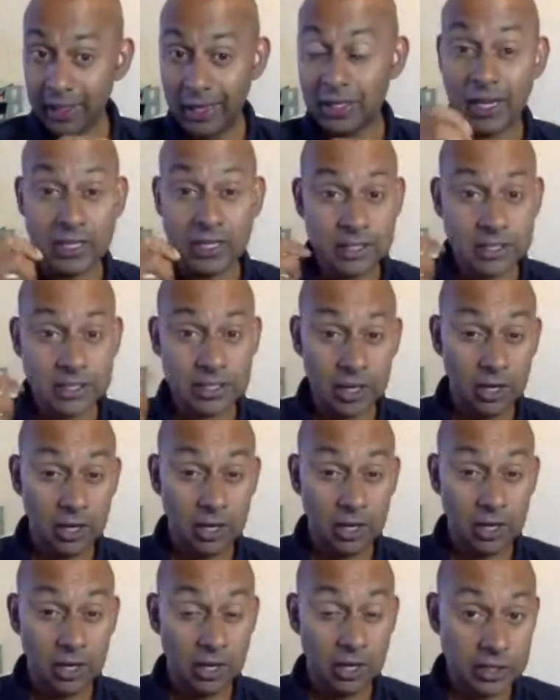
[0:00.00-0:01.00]
it
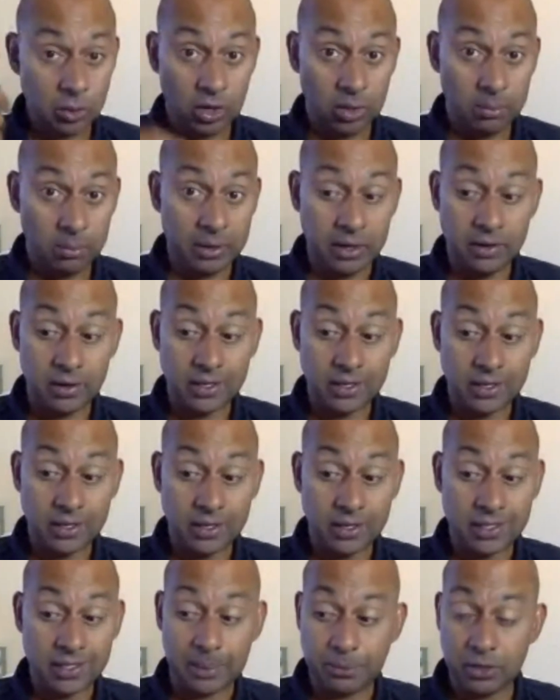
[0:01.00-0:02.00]
does lead to a little bit
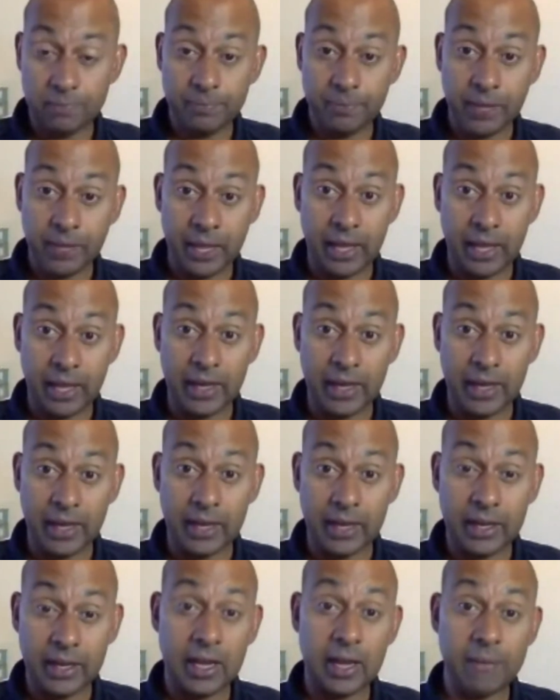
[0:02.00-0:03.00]
of deception
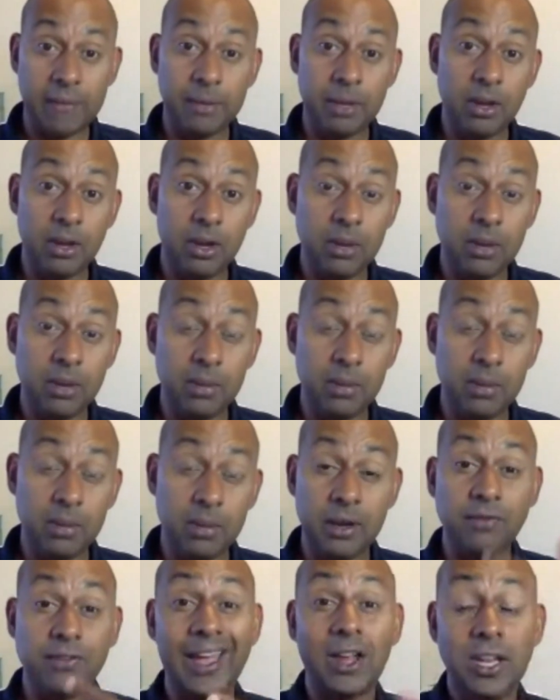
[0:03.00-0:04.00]
and a little
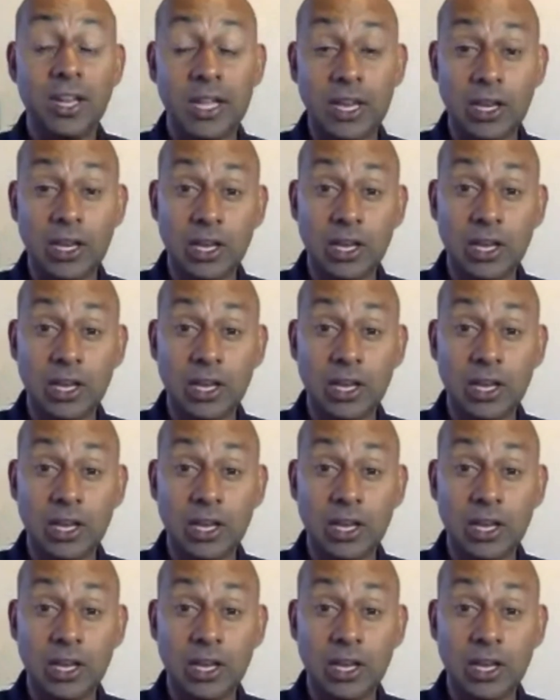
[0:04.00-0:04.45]
bit of doubt